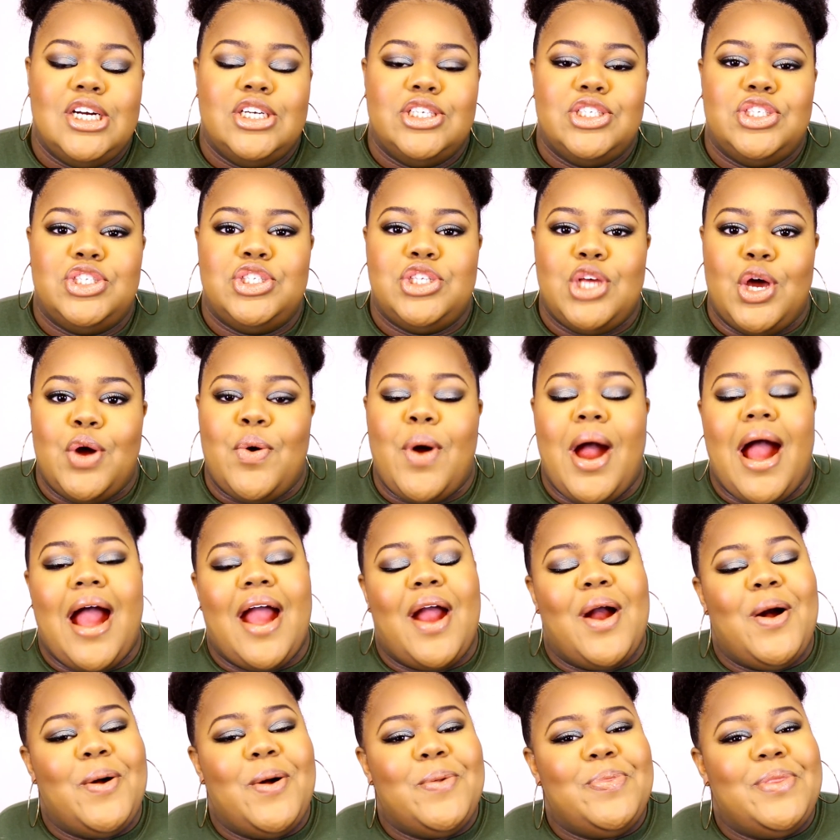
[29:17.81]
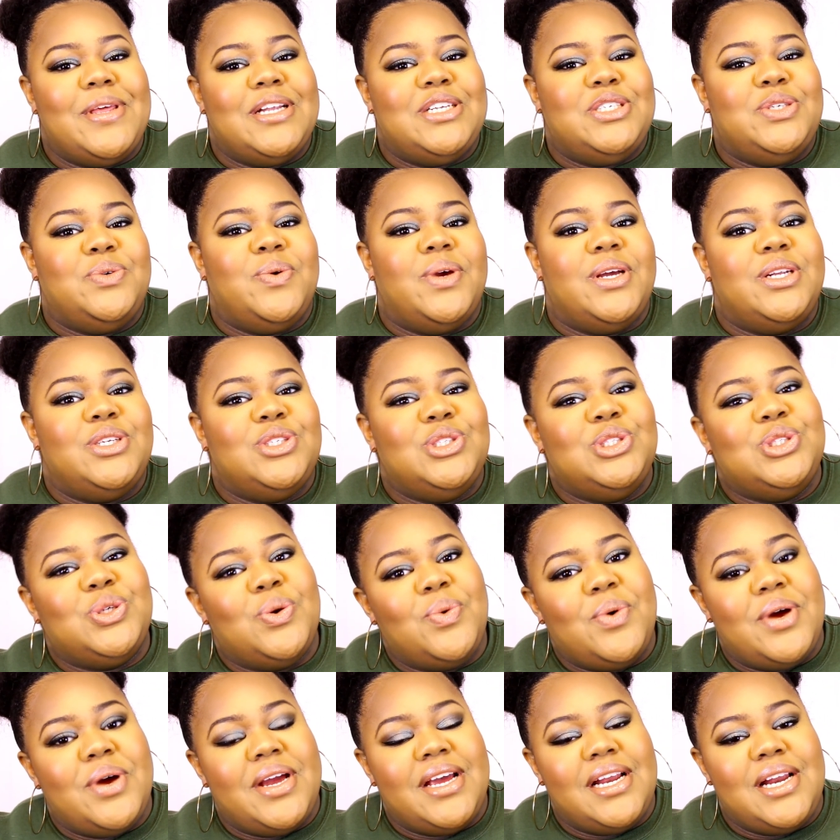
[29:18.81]
So I hope that you
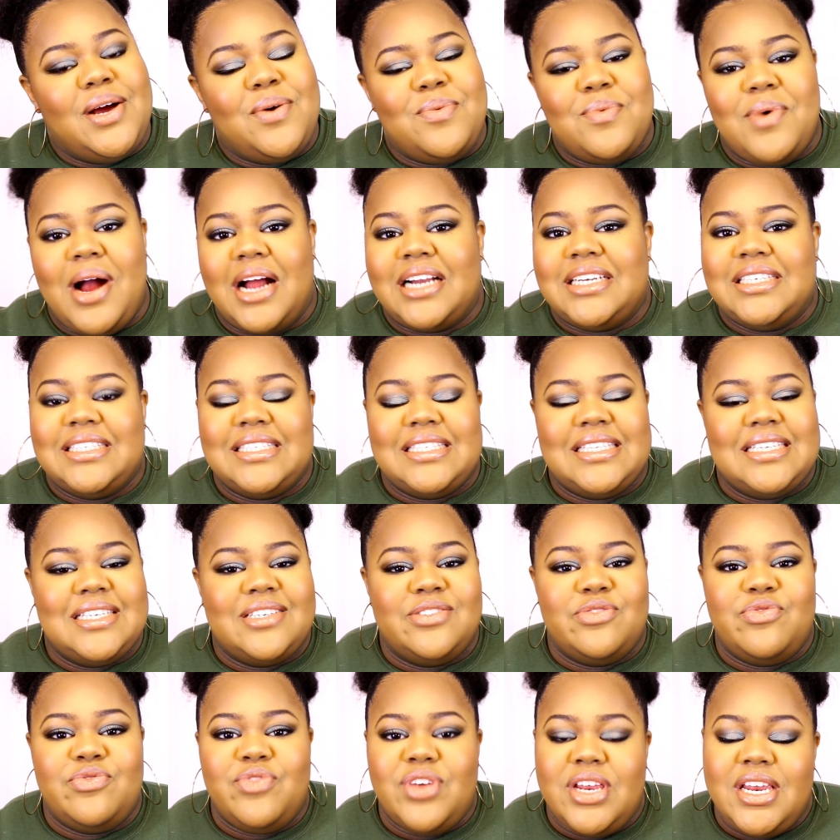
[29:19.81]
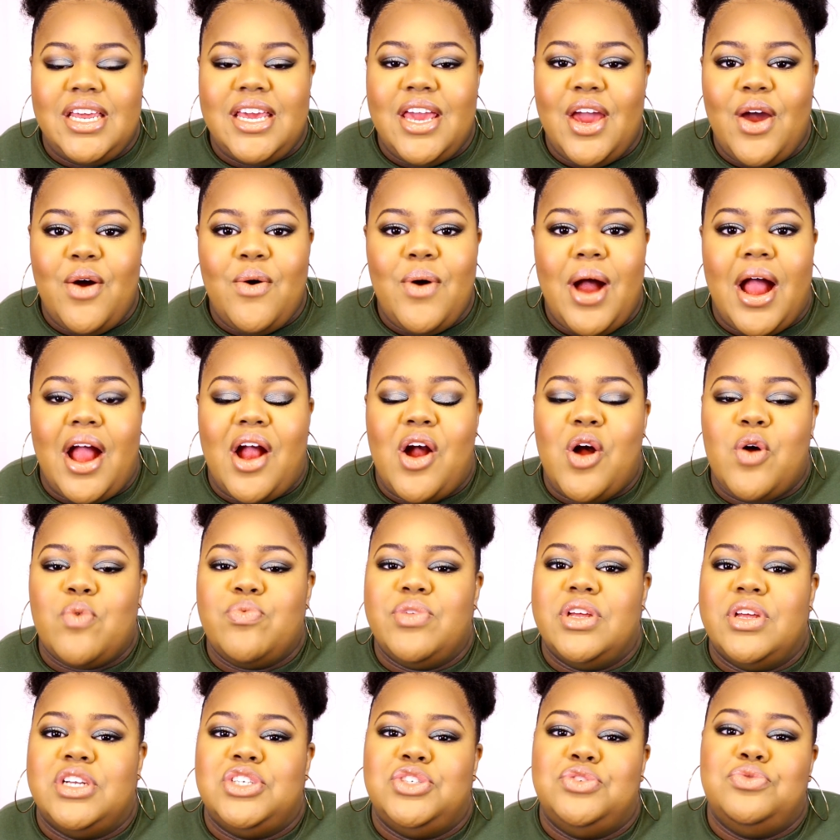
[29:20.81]
enjoyed watching this video. I
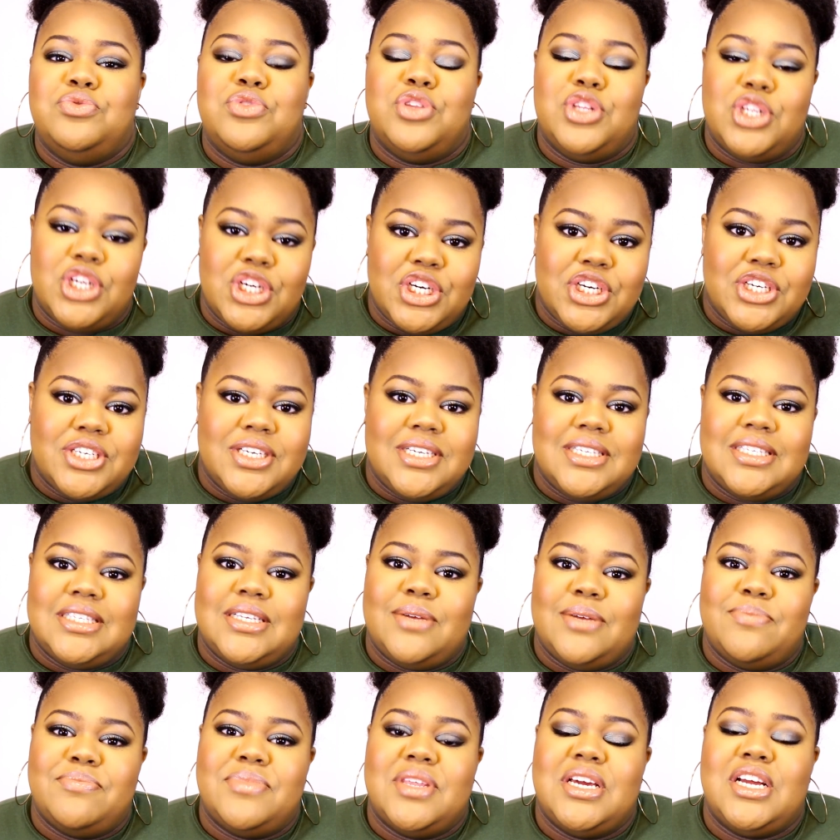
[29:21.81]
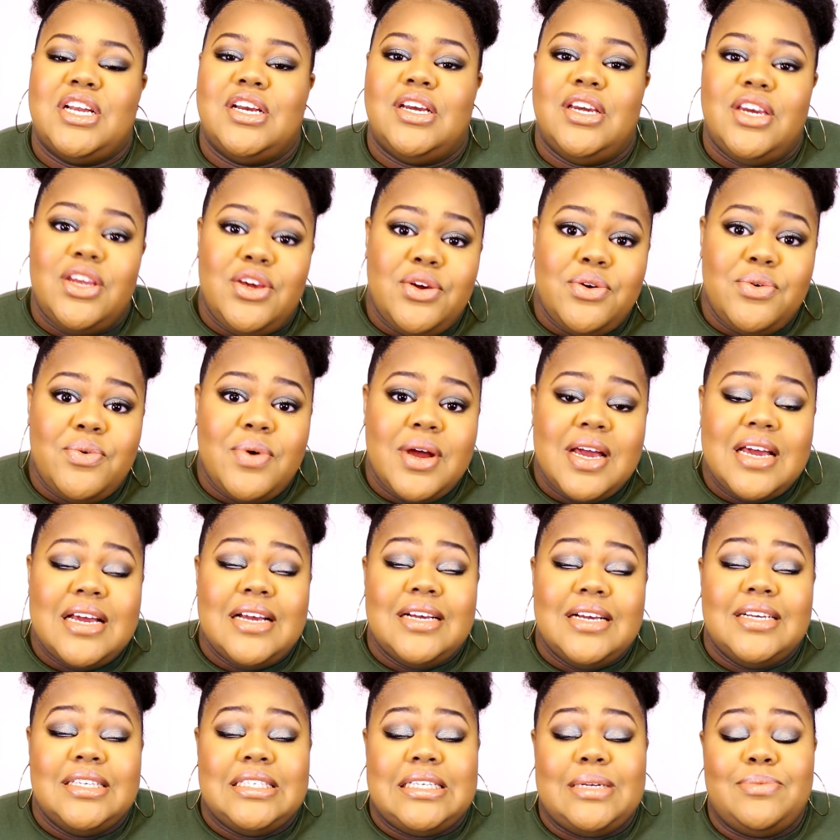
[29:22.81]
hope that you learned something new,
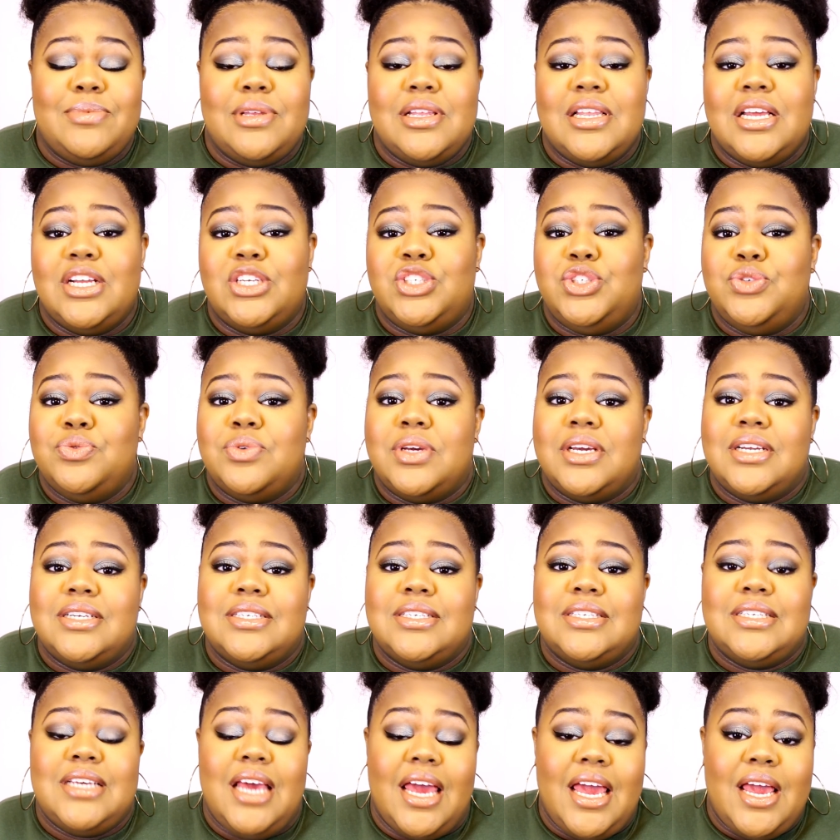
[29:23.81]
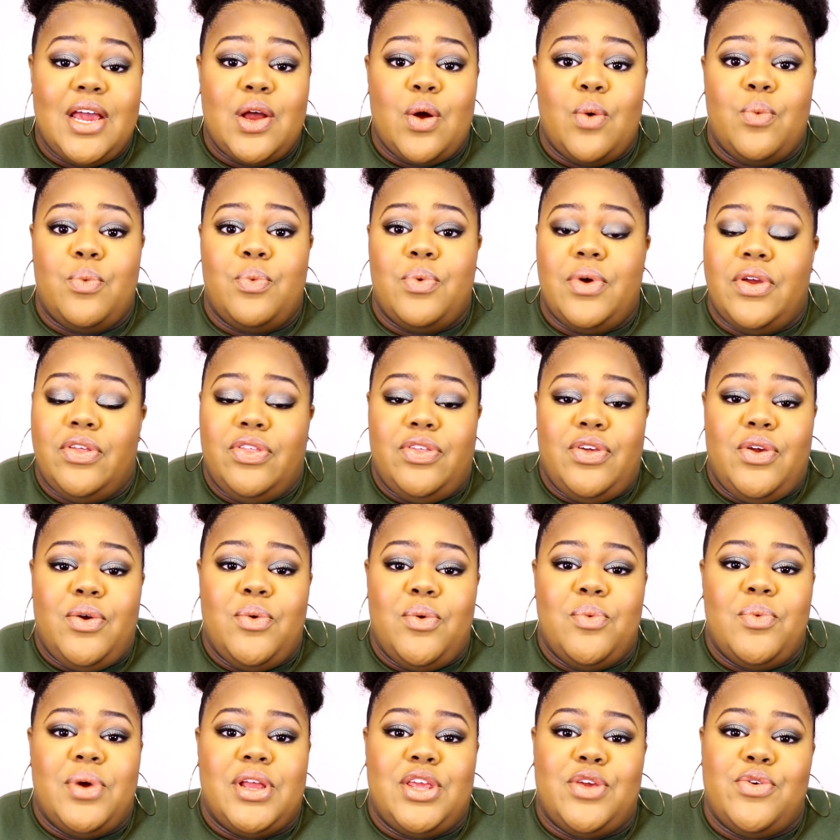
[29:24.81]
something that you can take with
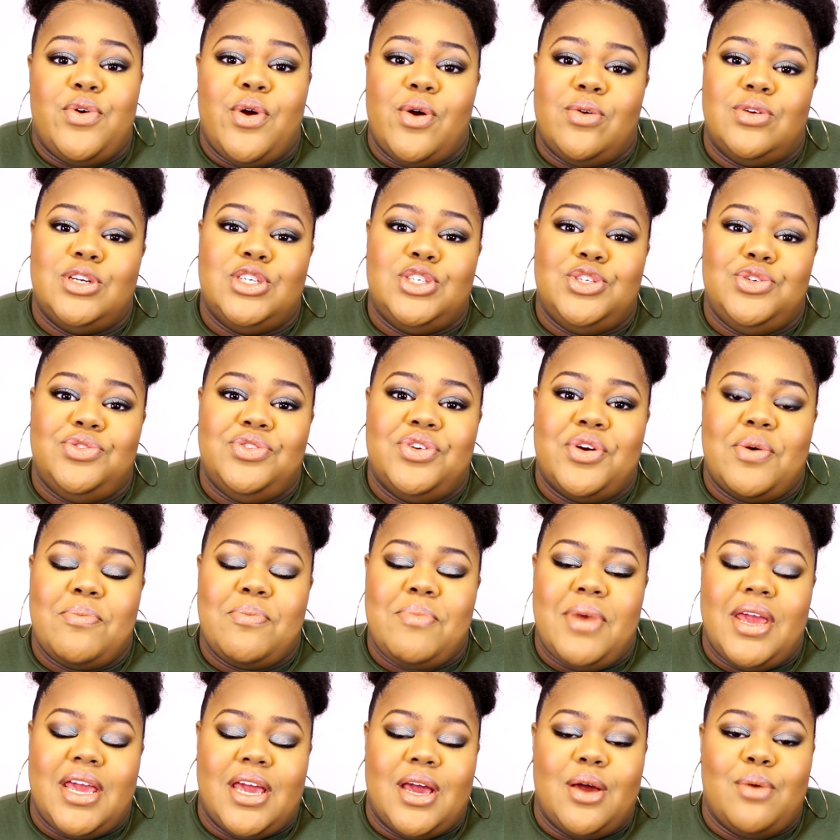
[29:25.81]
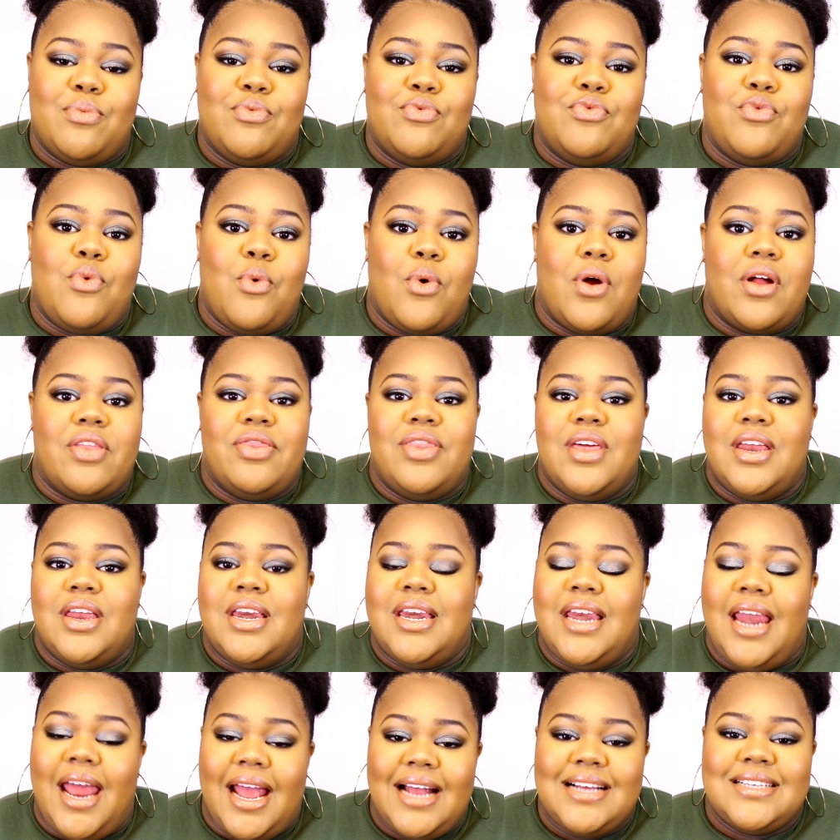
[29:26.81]
you when you go to do your makeup for the
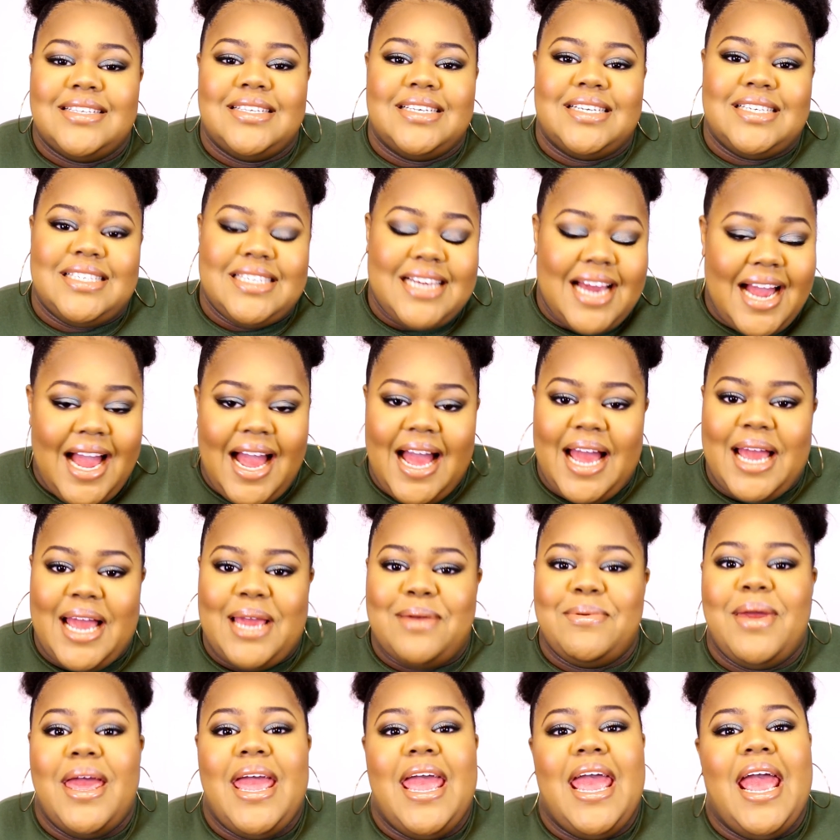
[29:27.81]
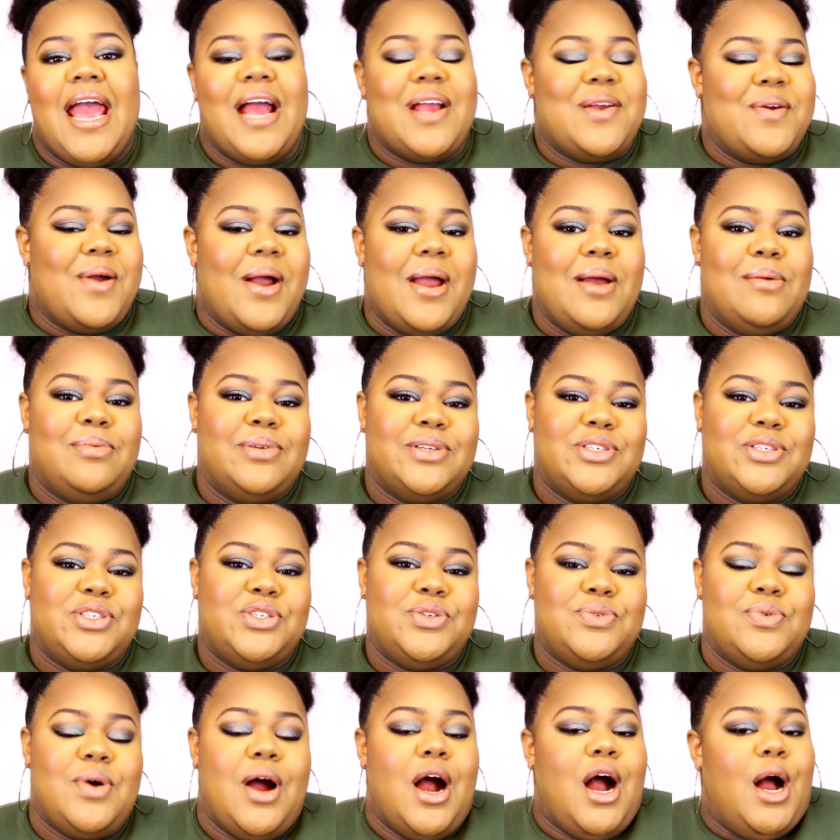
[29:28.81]
next time, and you're able
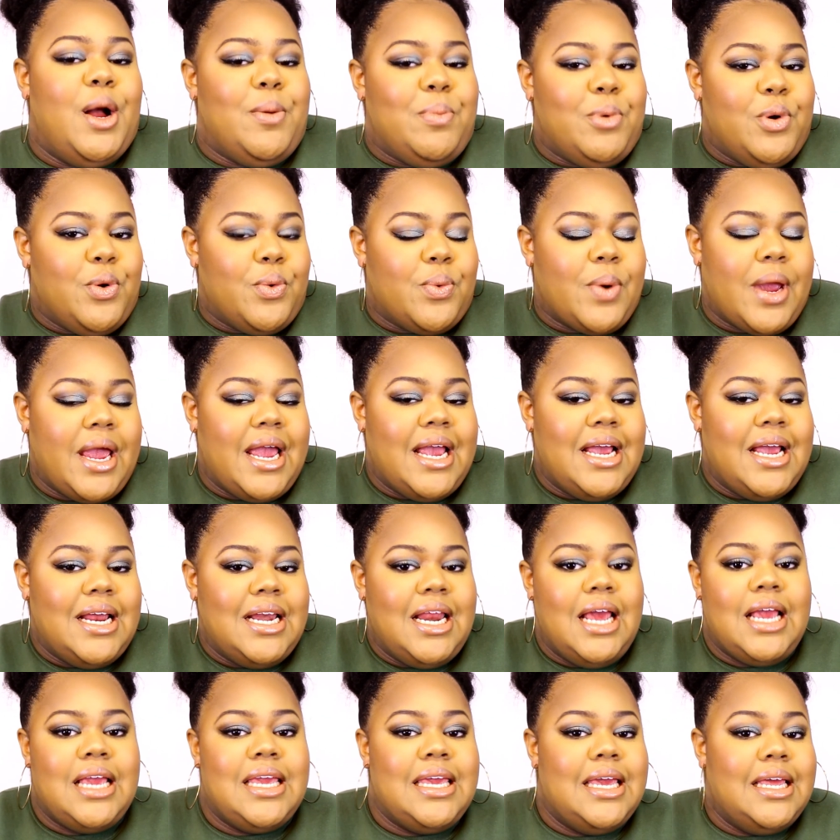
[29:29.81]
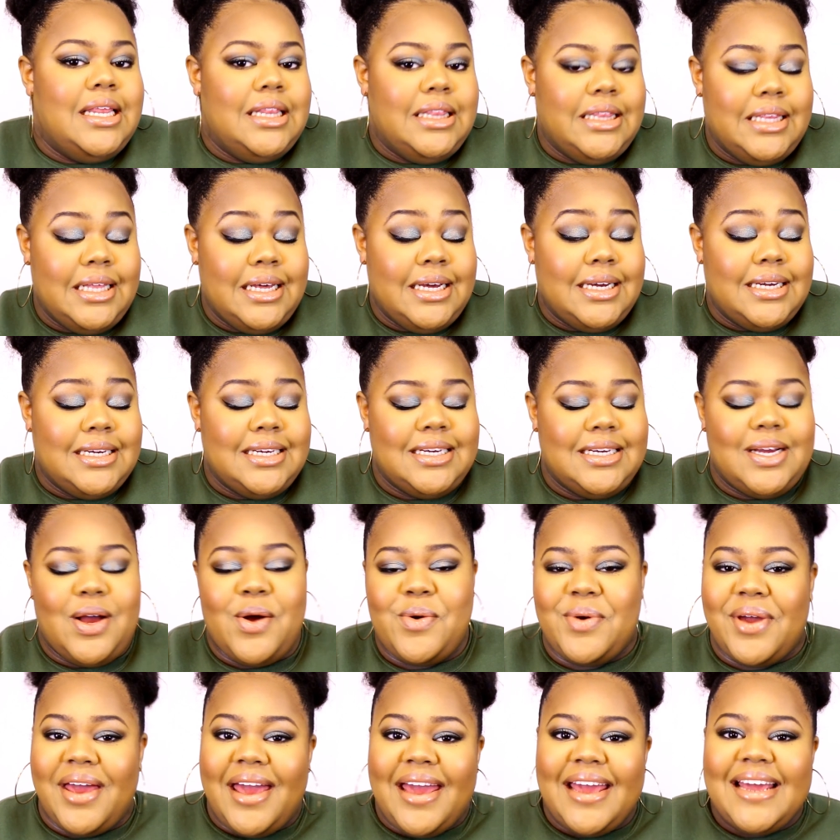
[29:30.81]
to upgrade your look,
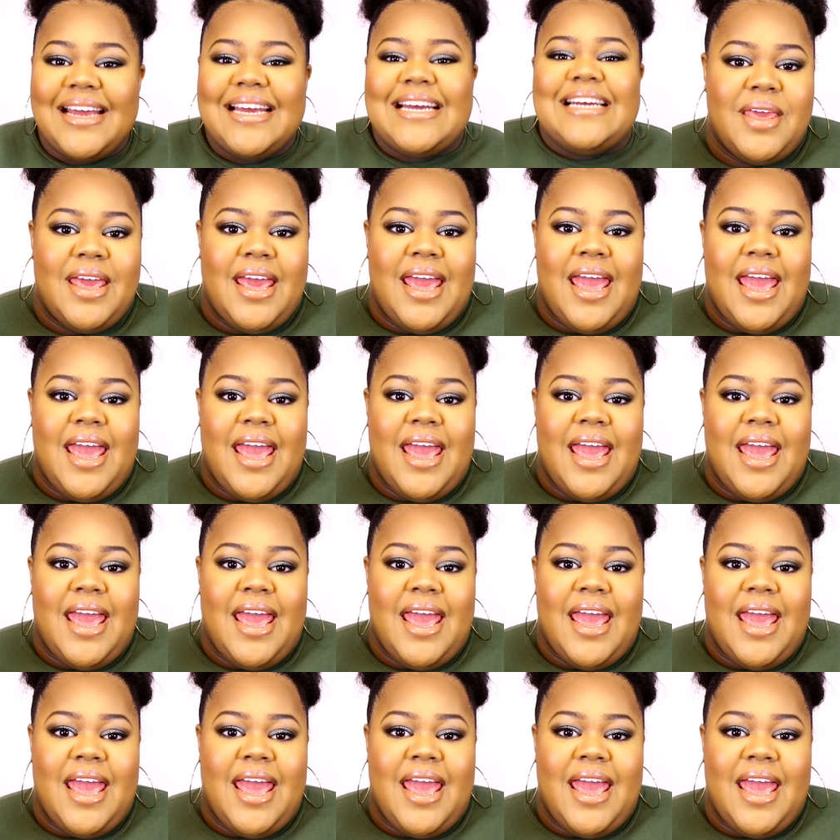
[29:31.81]
okay?